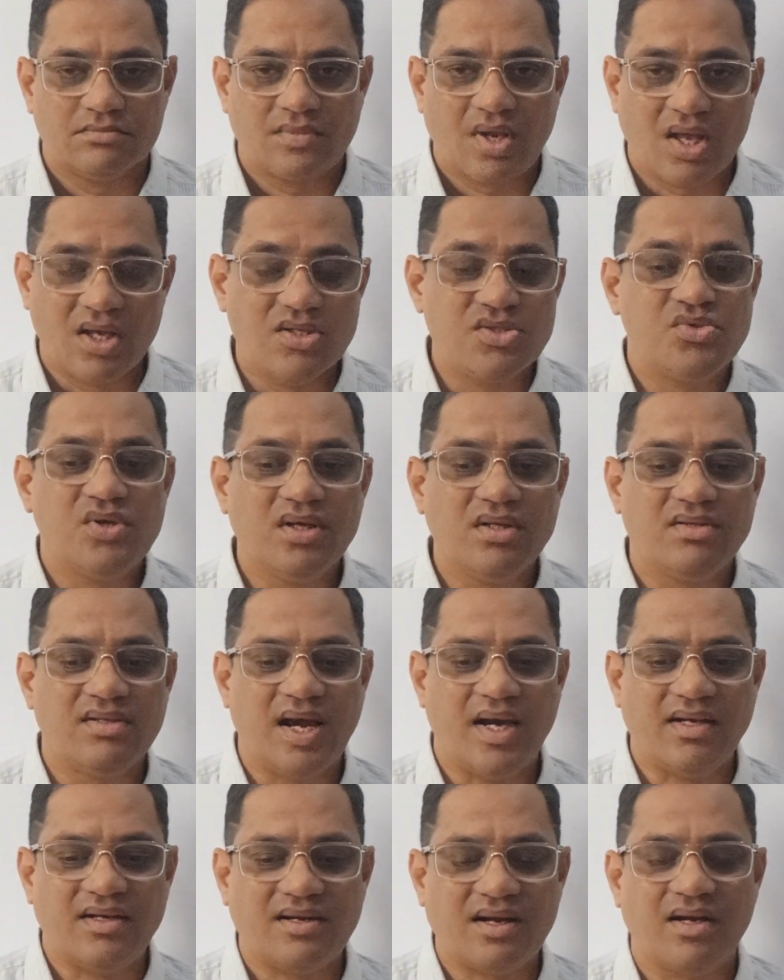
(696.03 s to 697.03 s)
He is doing
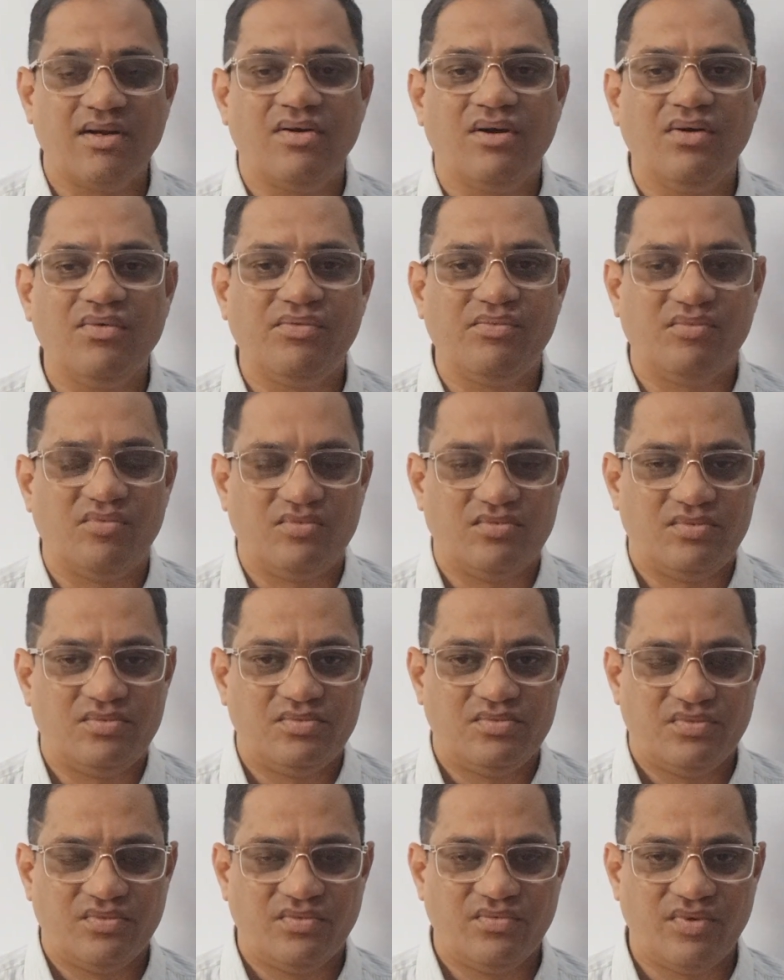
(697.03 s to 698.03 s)
that kind of
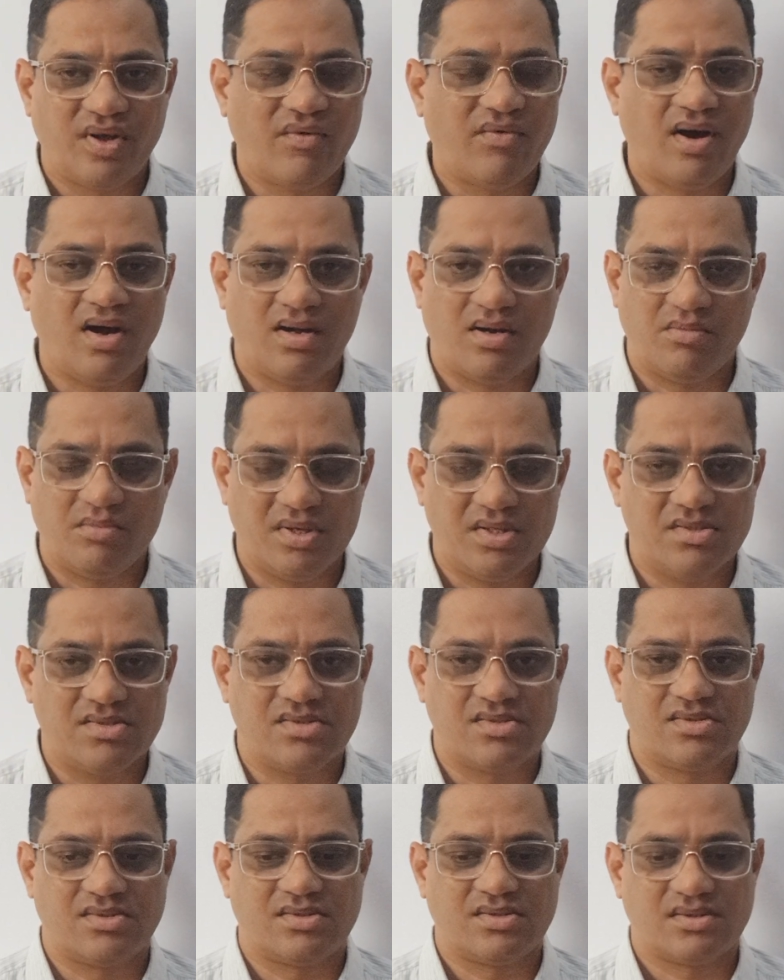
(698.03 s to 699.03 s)
vyavahar,
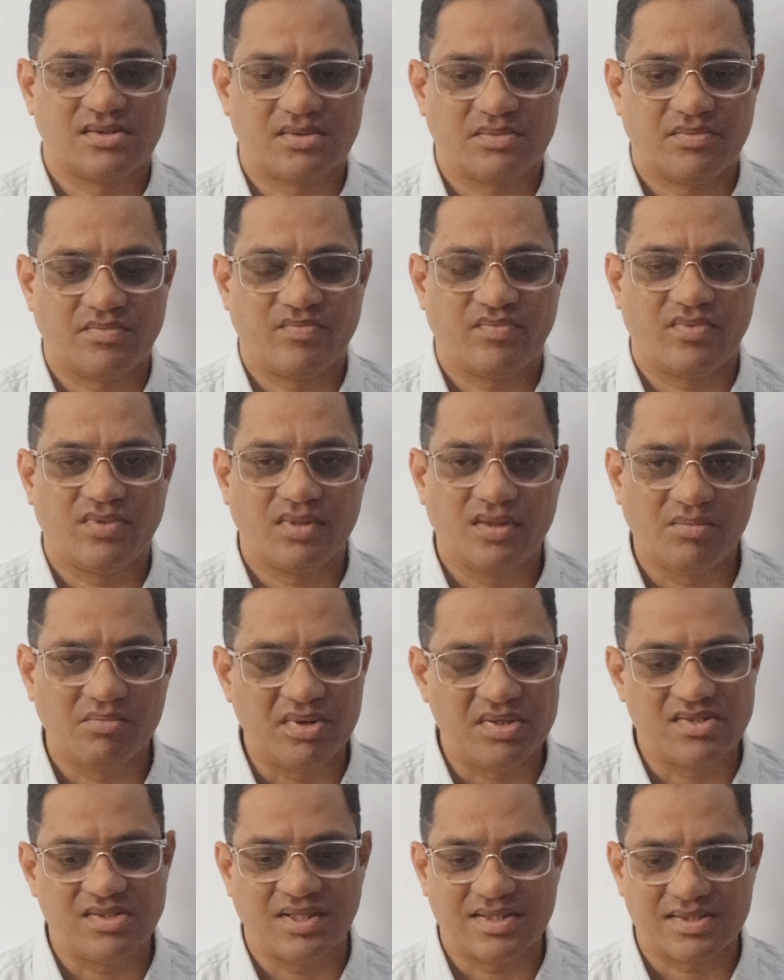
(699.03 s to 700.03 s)
means the
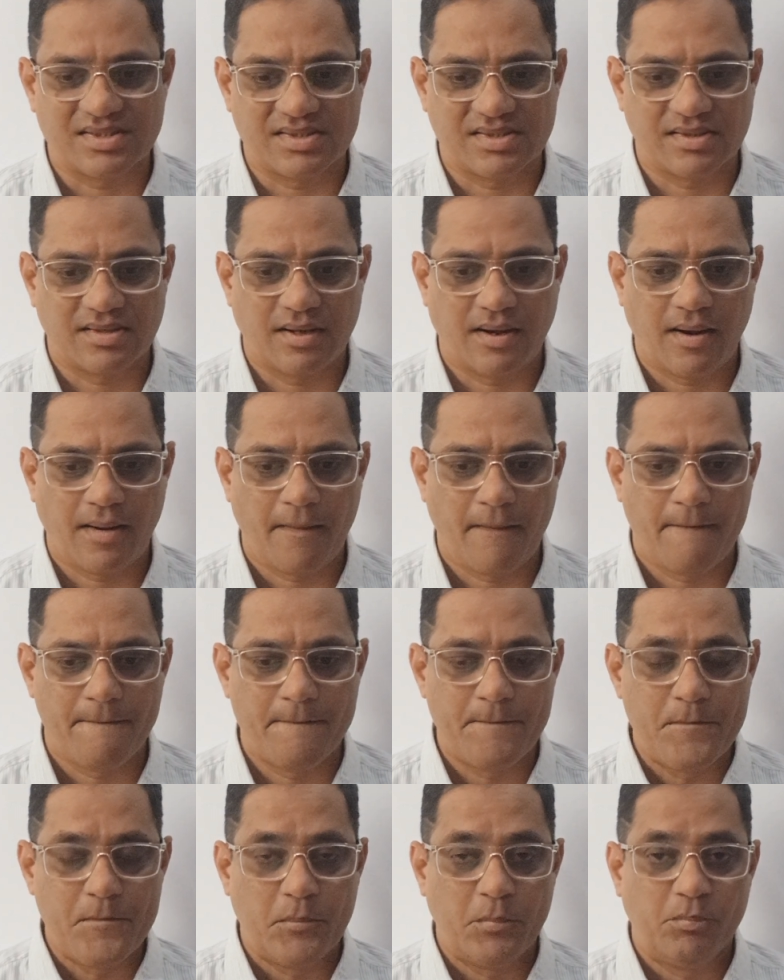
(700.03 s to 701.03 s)
business.
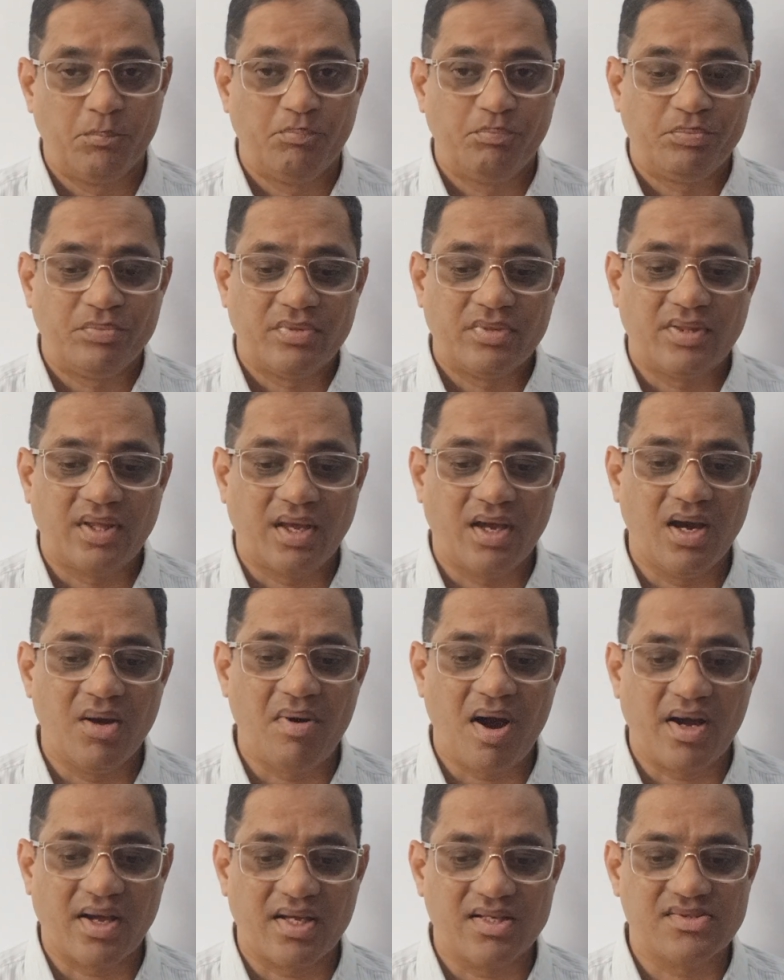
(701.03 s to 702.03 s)
Deha
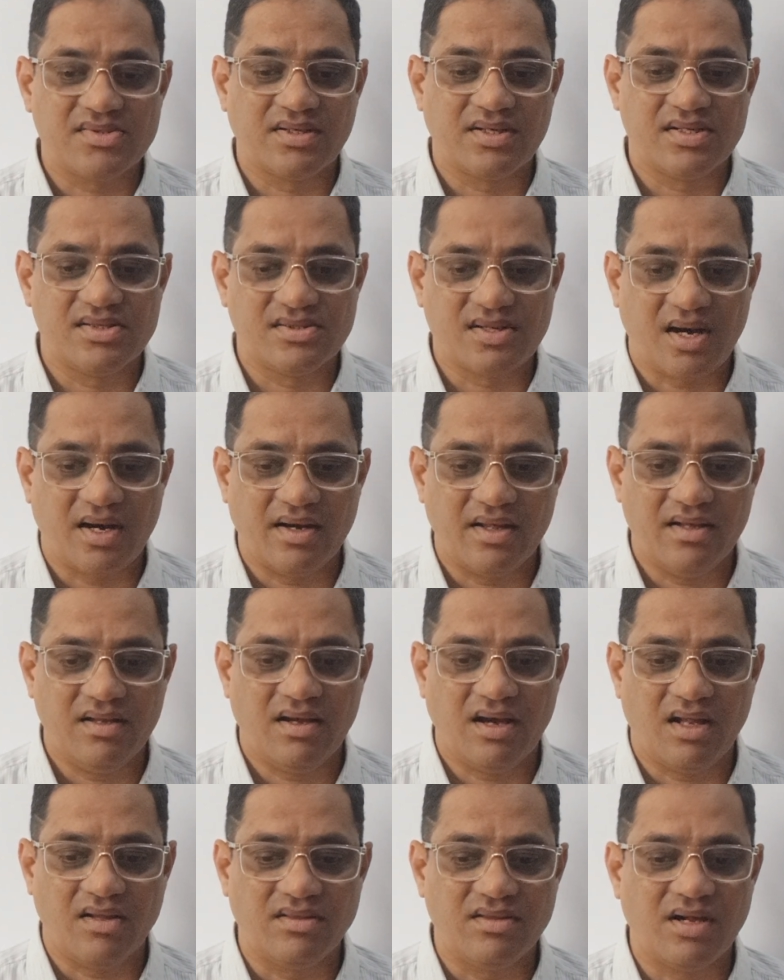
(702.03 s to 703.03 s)
Bhagyasri Jane
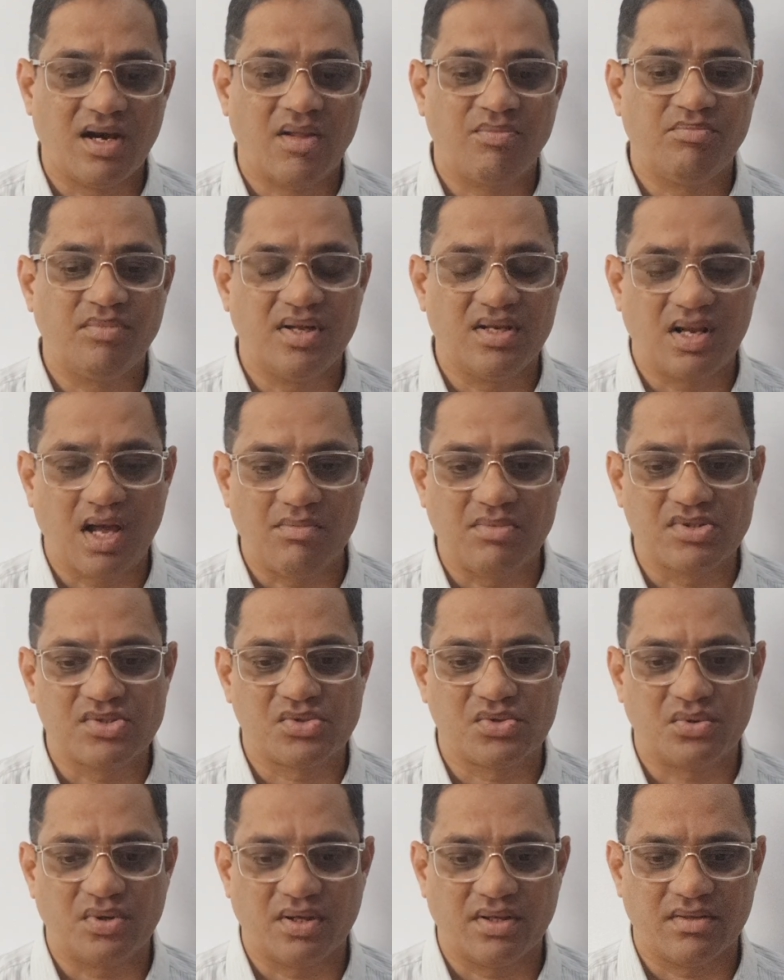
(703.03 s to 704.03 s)
Antaratma Nama
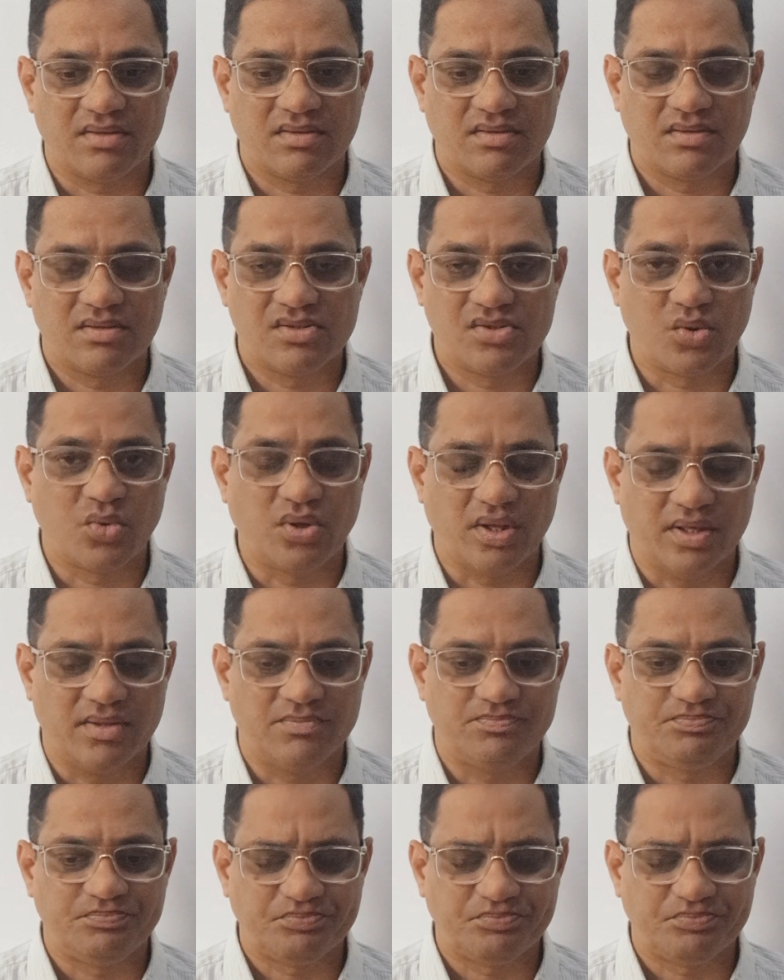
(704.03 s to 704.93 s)
Sone.